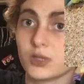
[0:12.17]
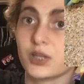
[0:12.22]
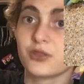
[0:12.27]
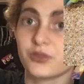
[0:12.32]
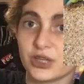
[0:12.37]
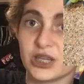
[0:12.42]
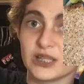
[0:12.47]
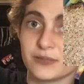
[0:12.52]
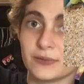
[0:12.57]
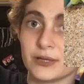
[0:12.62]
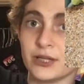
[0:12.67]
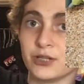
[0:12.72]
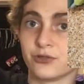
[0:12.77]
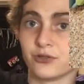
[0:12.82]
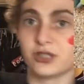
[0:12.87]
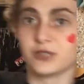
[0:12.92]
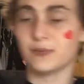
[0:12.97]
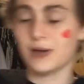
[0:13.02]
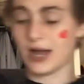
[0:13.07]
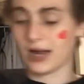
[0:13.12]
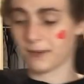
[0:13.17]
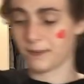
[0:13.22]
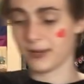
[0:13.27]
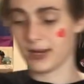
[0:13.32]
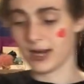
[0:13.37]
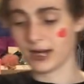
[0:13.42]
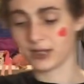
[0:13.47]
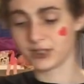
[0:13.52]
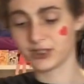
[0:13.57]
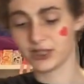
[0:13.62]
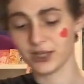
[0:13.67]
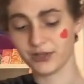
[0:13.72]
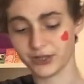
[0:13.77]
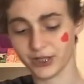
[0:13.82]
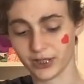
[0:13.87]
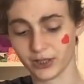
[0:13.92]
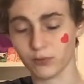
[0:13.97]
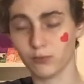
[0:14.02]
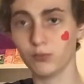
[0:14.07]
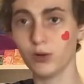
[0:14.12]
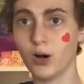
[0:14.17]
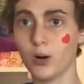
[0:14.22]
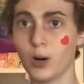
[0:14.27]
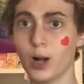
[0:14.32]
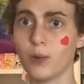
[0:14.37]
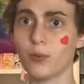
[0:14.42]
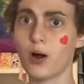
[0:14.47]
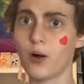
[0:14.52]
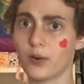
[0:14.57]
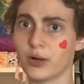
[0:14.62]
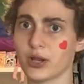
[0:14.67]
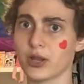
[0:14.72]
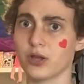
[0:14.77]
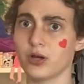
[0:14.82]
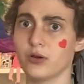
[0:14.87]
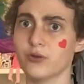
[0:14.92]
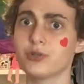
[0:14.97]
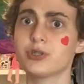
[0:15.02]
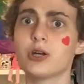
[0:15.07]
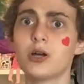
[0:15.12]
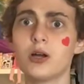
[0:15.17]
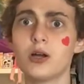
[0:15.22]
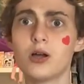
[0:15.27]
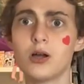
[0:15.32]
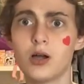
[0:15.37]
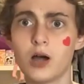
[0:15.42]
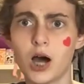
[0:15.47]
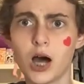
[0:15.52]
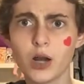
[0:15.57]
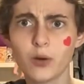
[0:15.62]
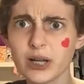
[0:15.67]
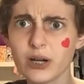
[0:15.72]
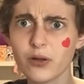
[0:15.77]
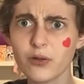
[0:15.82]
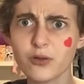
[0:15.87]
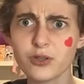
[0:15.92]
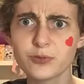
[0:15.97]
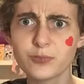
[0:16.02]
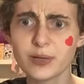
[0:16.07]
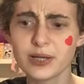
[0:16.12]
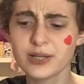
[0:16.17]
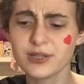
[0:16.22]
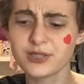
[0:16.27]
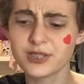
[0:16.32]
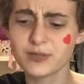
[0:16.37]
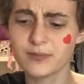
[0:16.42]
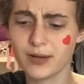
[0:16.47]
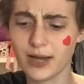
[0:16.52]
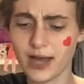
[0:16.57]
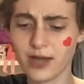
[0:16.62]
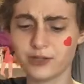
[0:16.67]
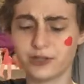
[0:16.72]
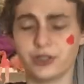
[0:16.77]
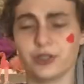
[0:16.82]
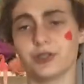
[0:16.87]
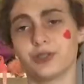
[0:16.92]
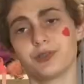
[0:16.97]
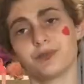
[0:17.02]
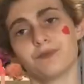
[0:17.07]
these Pinterest backpacks, and think, whoa, I want one of those. How to get all those pins and patches?